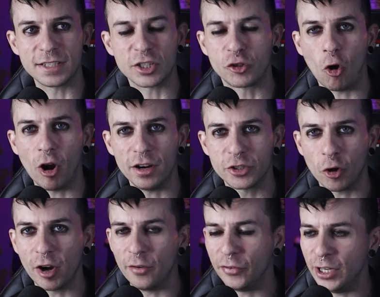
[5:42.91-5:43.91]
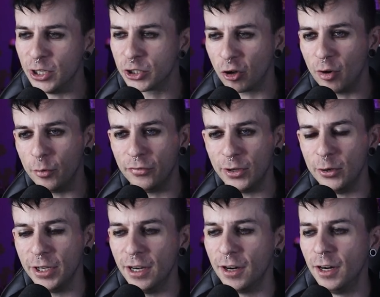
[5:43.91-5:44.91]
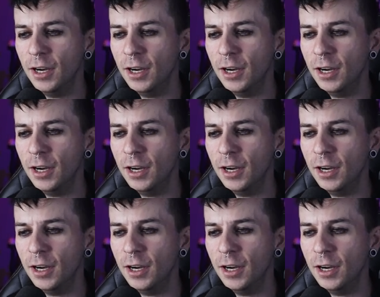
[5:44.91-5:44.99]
it's a short, shorter video, short review here.